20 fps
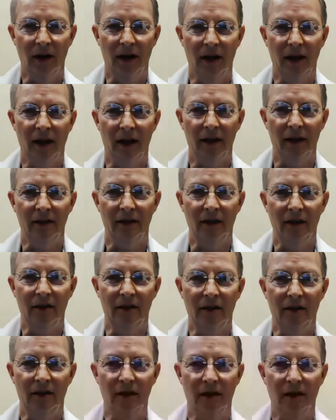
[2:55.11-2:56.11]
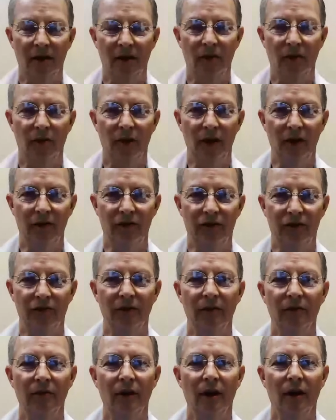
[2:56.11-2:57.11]
I think we've
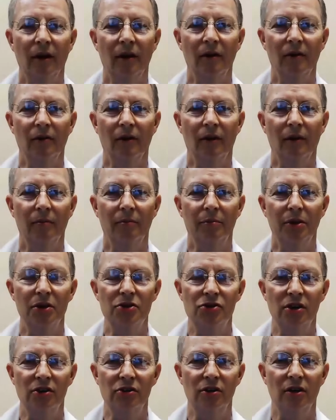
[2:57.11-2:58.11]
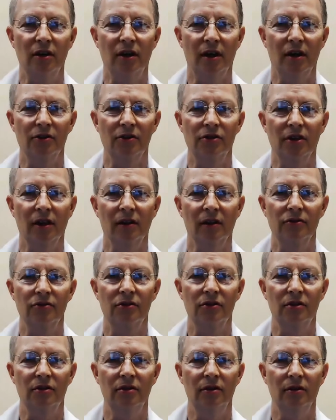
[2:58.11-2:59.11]
positioned ourselves
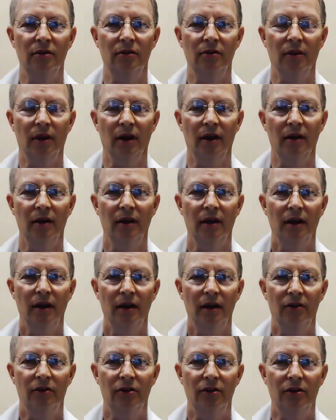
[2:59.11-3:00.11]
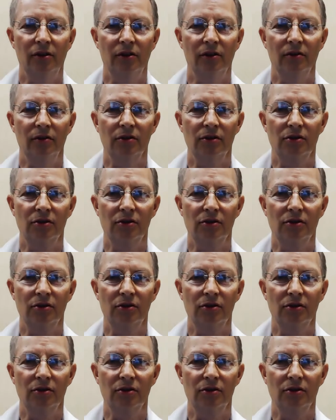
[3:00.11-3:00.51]
to do